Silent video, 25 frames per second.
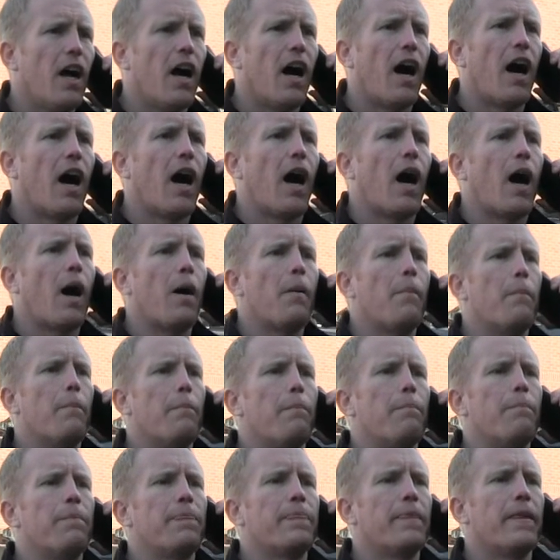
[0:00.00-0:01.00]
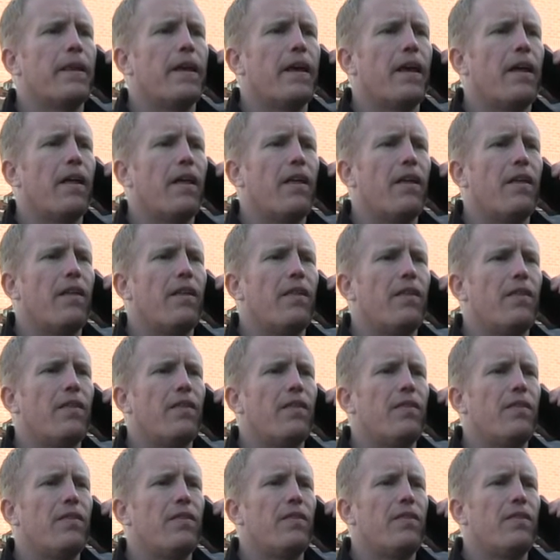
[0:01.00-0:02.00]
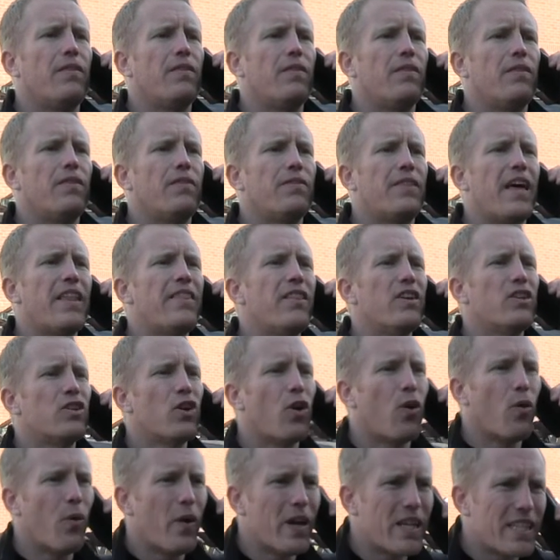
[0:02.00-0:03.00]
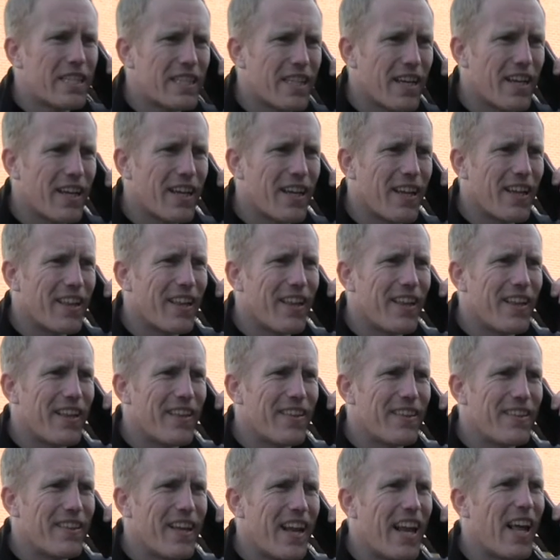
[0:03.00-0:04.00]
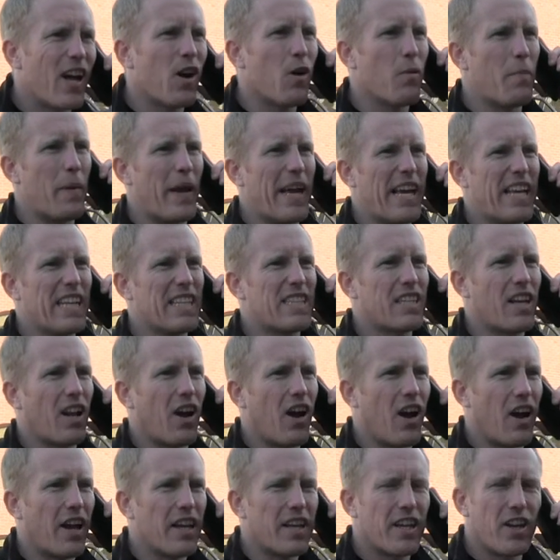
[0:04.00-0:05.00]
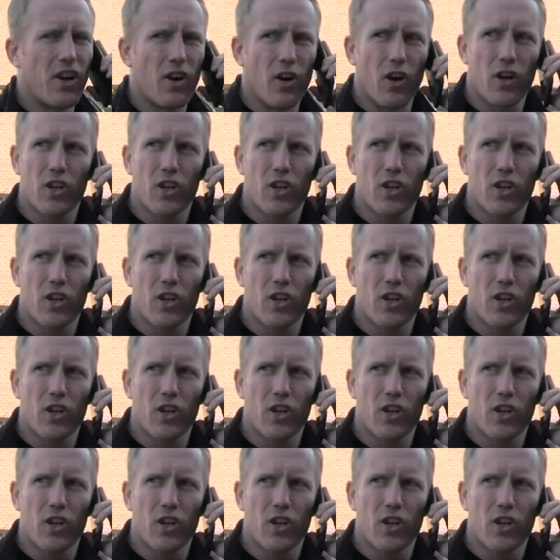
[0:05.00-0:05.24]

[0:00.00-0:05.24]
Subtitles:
Then there's always the little bits like, you know, a